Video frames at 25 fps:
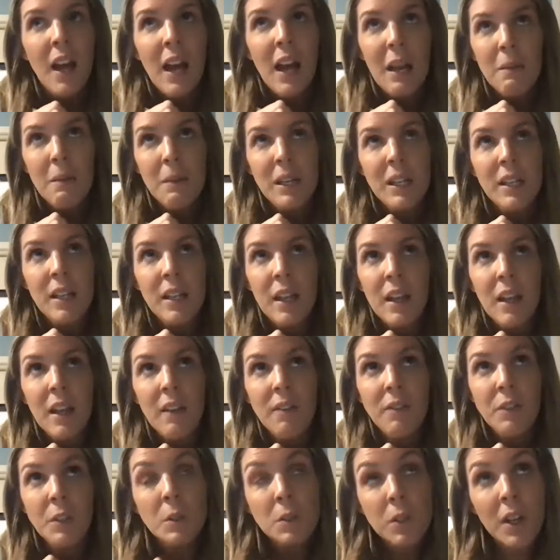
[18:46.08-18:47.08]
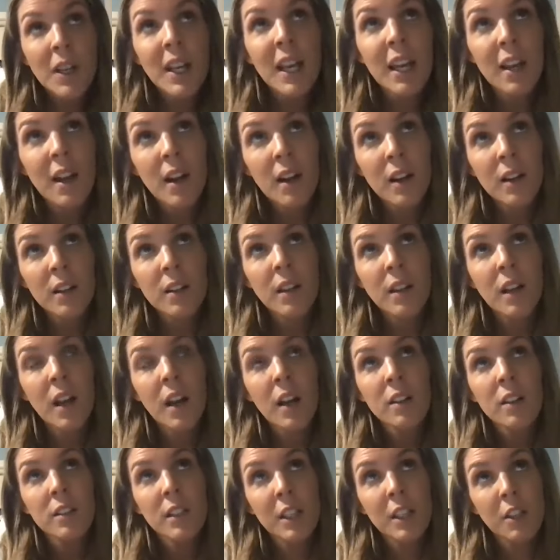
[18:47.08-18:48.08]
I mean, if you look at
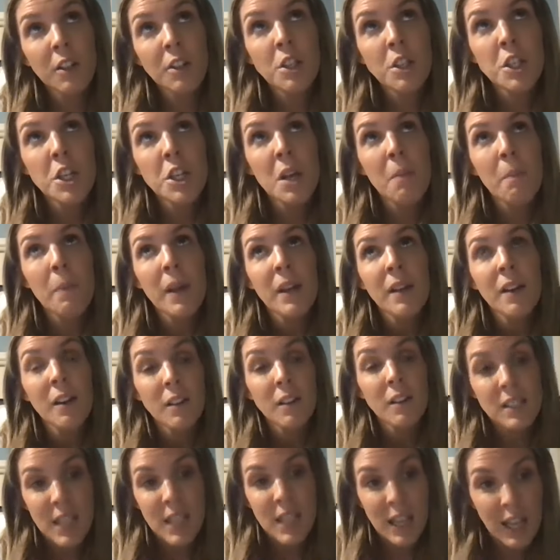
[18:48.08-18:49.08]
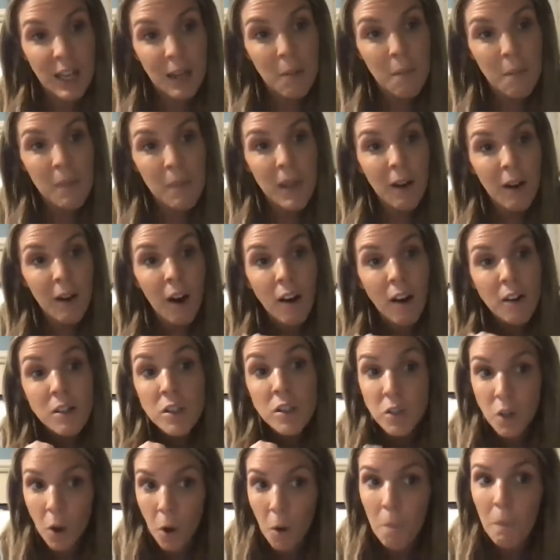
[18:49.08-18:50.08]
our leadership and our team, there are
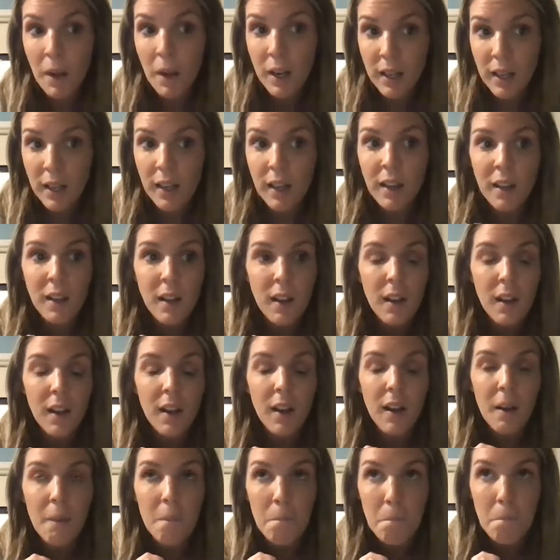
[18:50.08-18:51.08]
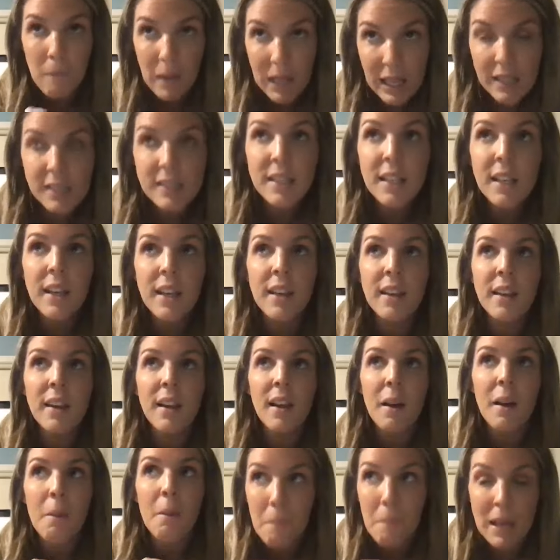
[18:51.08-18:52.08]
so many
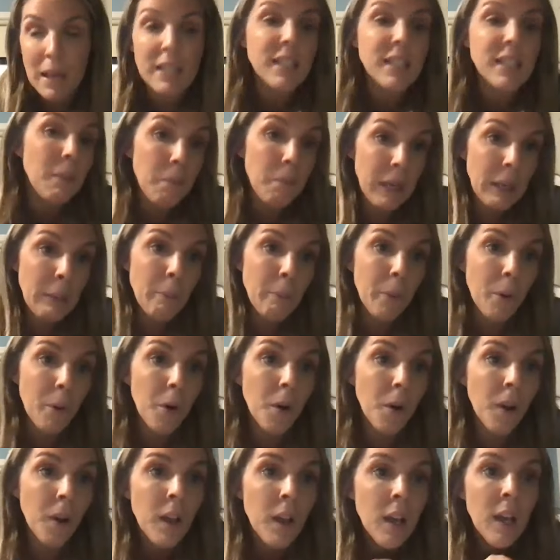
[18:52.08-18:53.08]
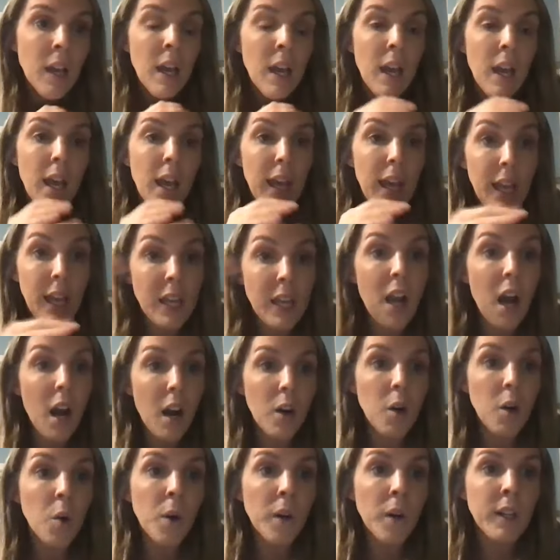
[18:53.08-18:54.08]
amazing, amazing people in
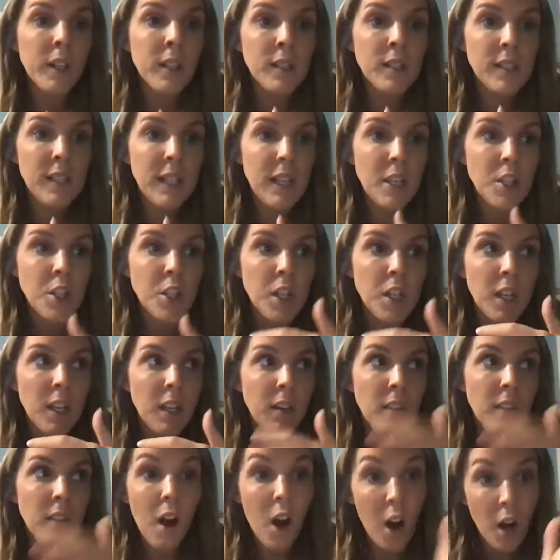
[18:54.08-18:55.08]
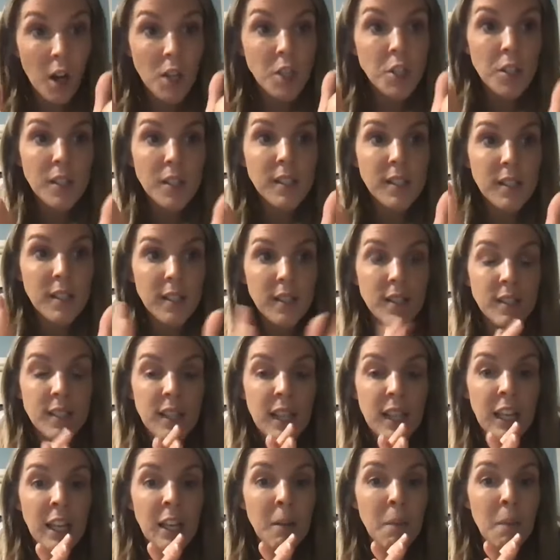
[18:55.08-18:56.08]
our organization on just this
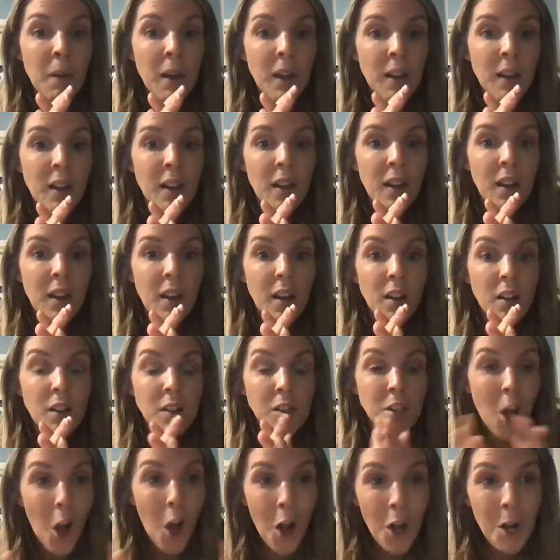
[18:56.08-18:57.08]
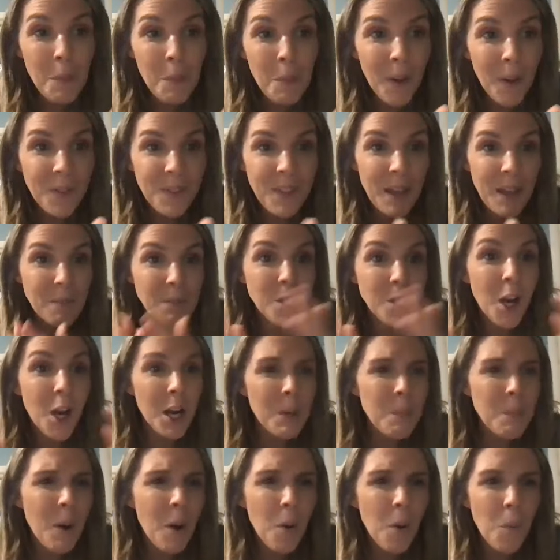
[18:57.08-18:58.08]
team. Talk about them.
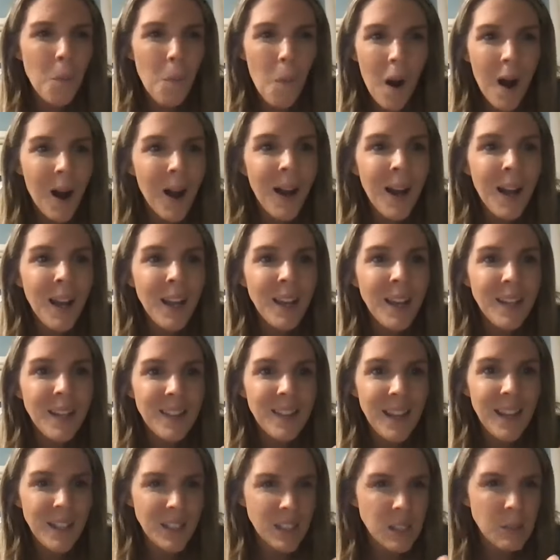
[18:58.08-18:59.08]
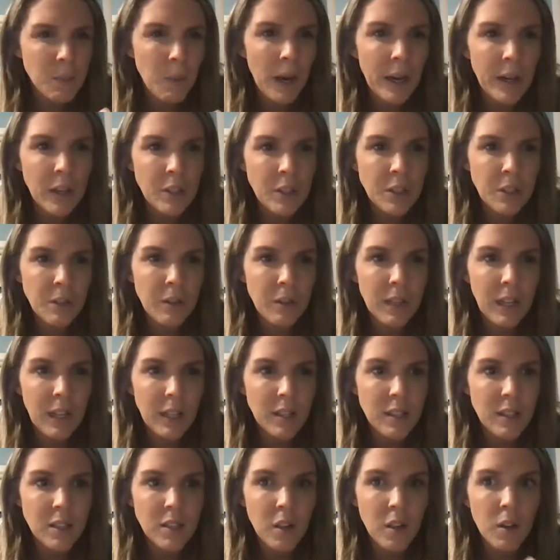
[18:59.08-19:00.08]
Talk about why they inspired you to
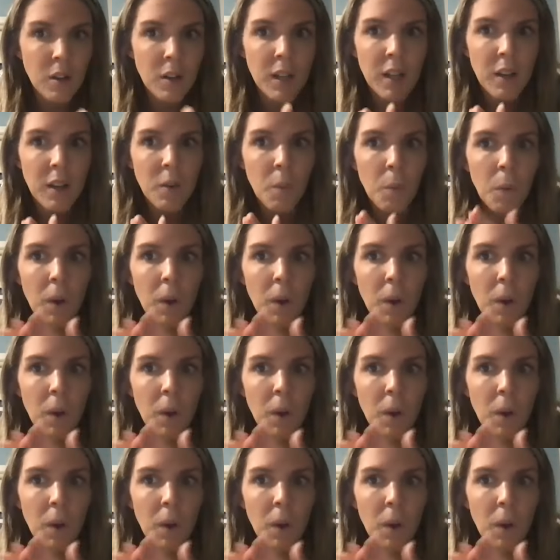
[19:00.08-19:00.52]
get started.